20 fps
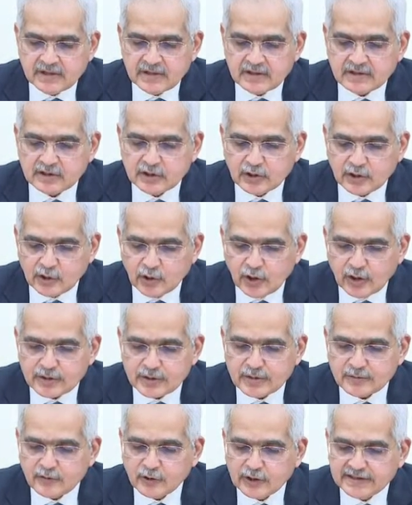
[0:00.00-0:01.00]
The lower
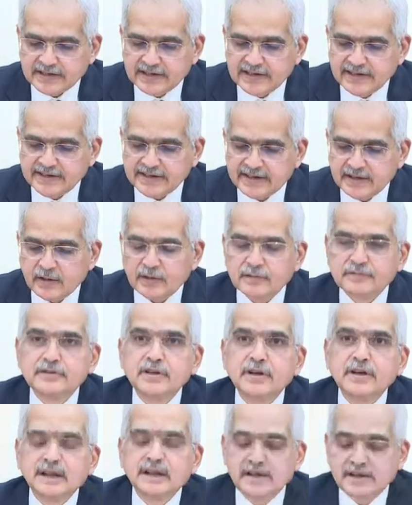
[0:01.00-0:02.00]
volatility of
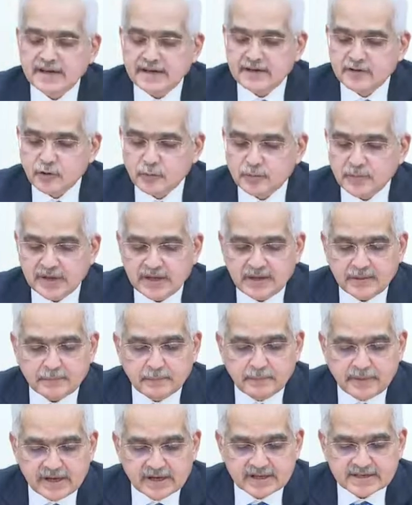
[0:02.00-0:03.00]
the Indian rupee
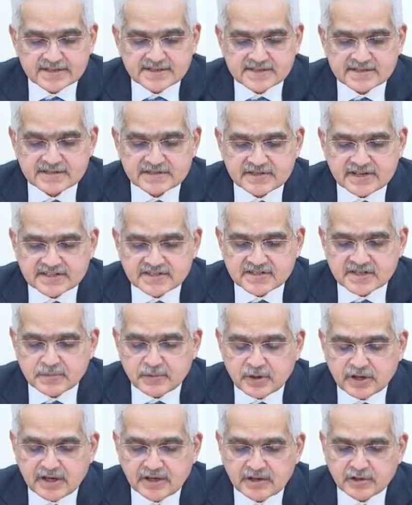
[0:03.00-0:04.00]
bears
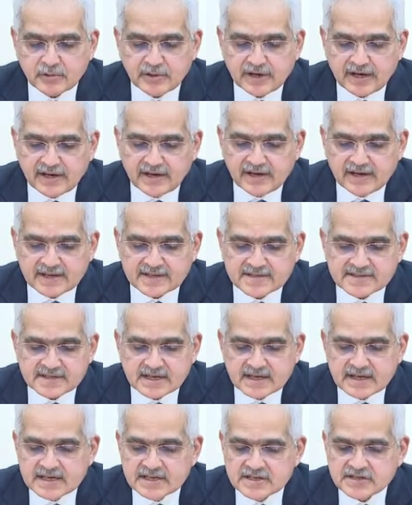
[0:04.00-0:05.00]
testimony to India's
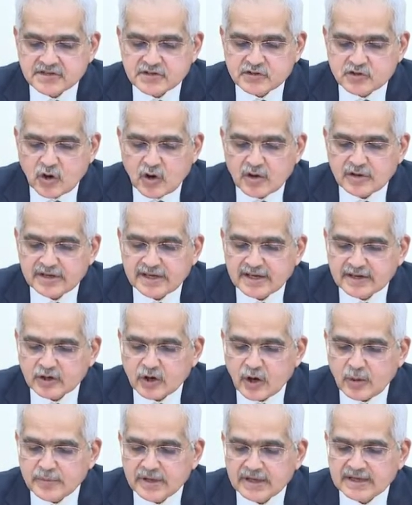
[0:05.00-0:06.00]
strong
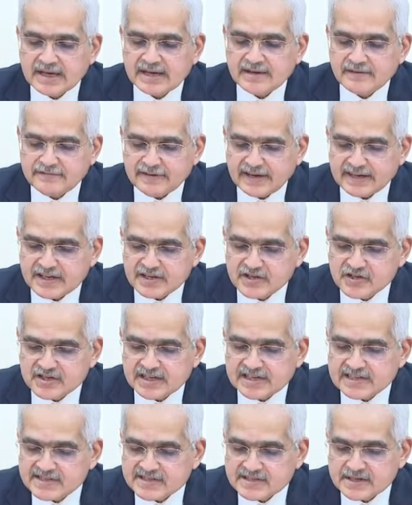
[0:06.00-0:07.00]
economic and
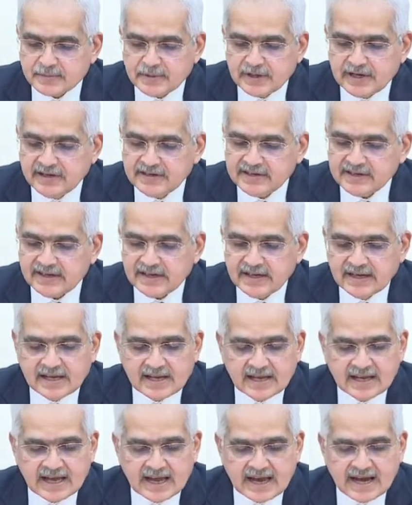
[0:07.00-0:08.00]
financial stability
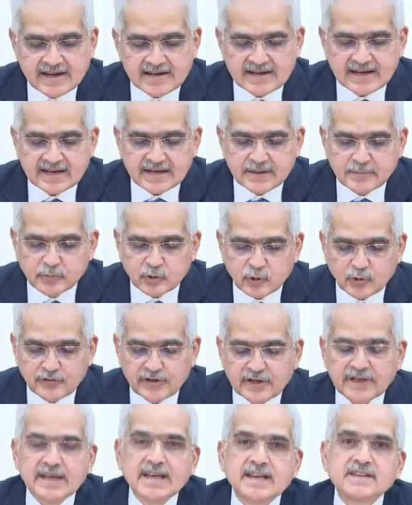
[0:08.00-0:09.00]
and an
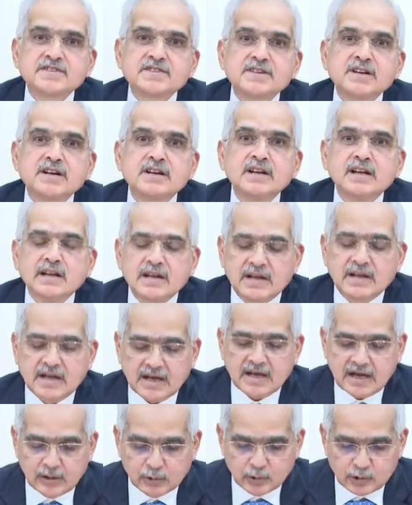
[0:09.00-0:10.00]
improving external
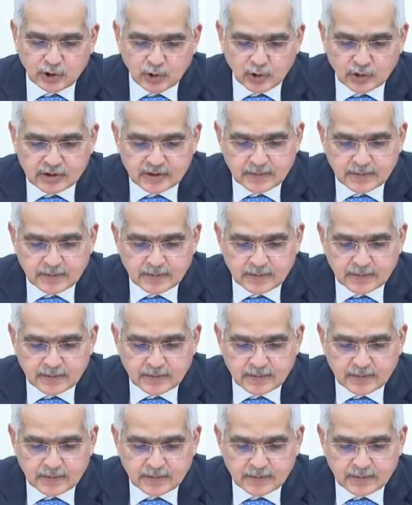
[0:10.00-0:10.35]
outlook.